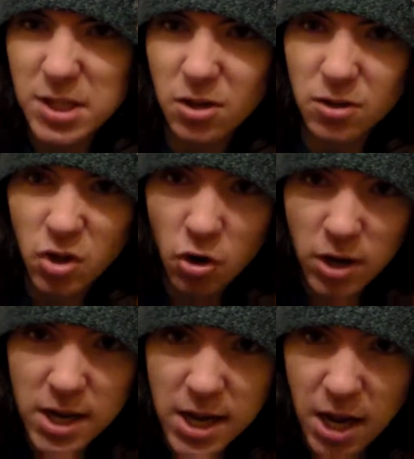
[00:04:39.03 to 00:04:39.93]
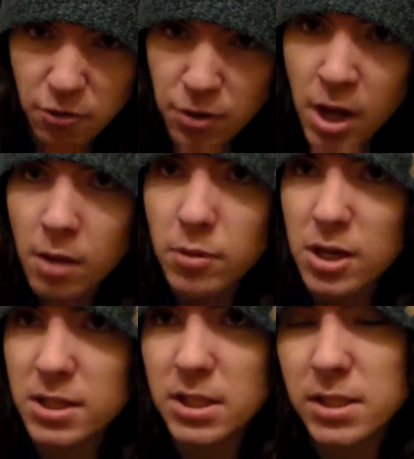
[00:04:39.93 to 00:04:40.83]
It's called Tarkin Town
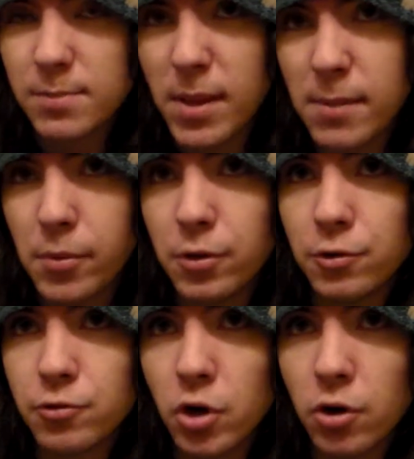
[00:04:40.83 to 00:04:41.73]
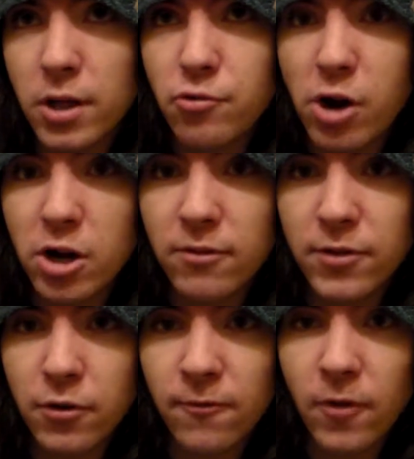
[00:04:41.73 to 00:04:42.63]
because it's people who Tarkin ran off
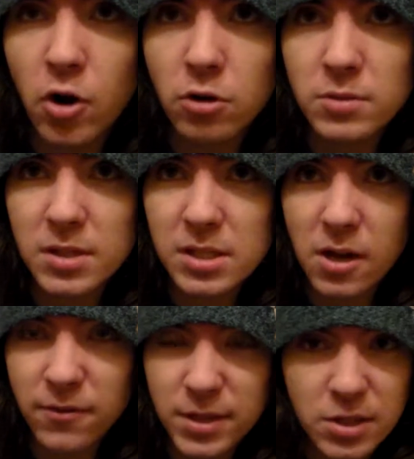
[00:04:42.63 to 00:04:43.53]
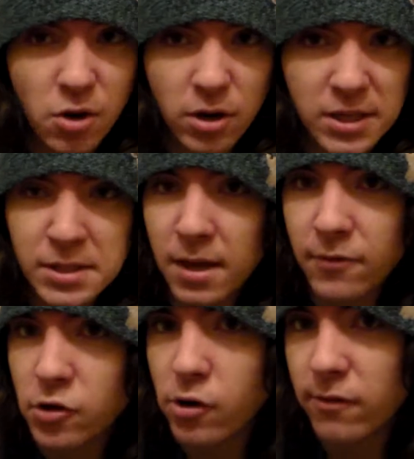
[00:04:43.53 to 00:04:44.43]
their farms and stuff, because Tarkin's
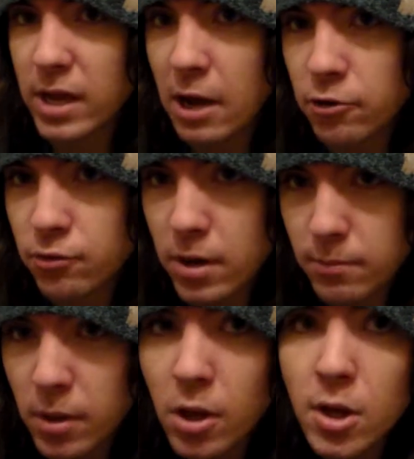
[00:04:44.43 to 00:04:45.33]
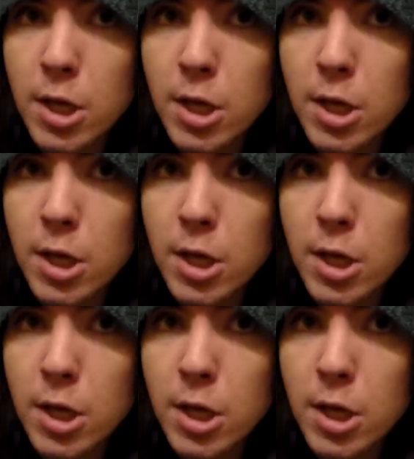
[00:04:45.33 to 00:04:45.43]
governor of the Outer Rim.